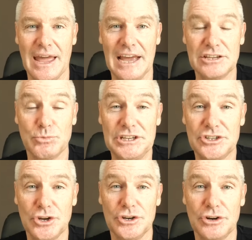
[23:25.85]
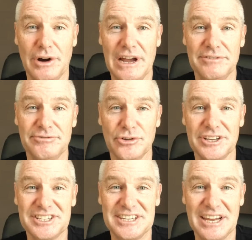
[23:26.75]
as we turned around for the
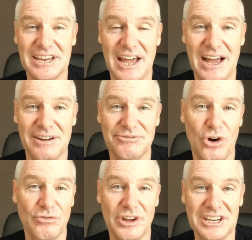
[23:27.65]
second half of